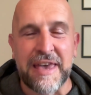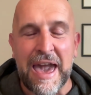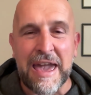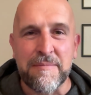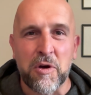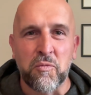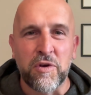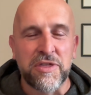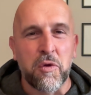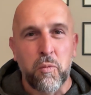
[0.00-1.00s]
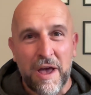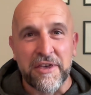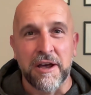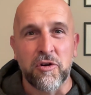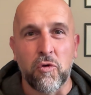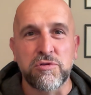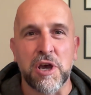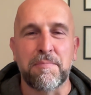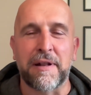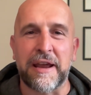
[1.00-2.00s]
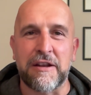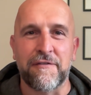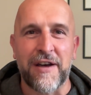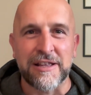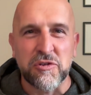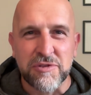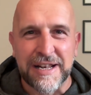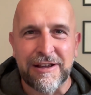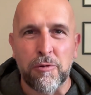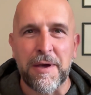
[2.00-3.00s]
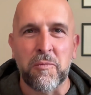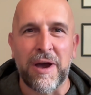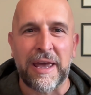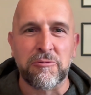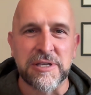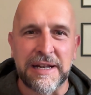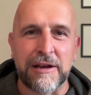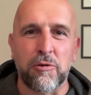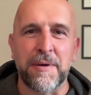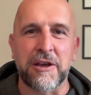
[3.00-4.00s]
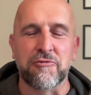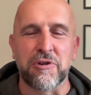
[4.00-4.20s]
game with the weather also playing a factor. It was a little bit wet, it was a little bit